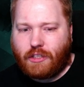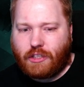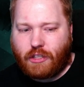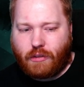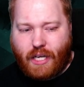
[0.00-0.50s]

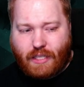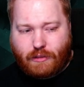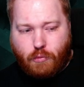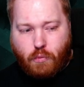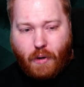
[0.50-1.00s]
So he has
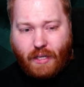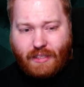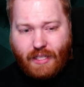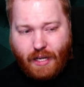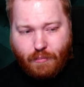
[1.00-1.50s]

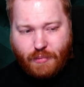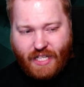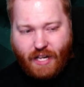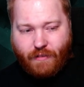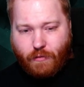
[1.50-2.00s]
one
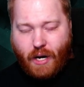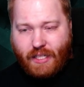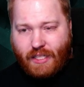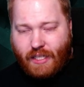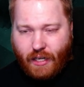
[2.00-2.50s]
himself right
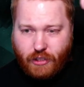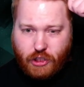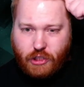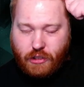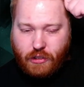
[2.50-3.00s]
here
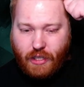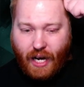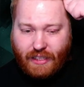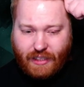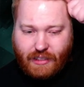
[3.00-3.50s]

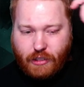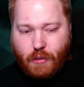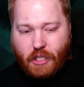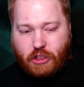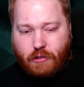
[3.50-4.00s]
asking the
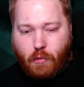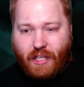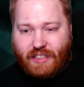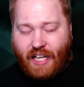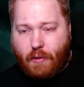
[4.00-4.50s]
question,
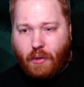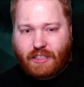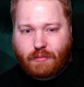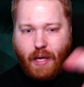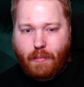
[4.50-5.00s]
while the other one
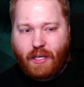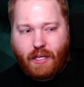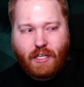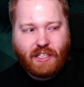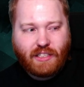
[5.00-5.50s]
is maybe
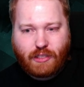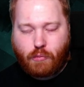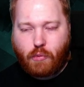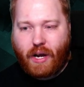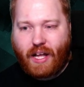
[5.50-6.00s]

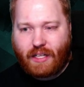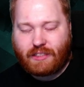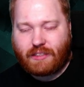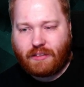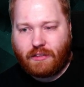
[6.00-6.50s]
somewhere else.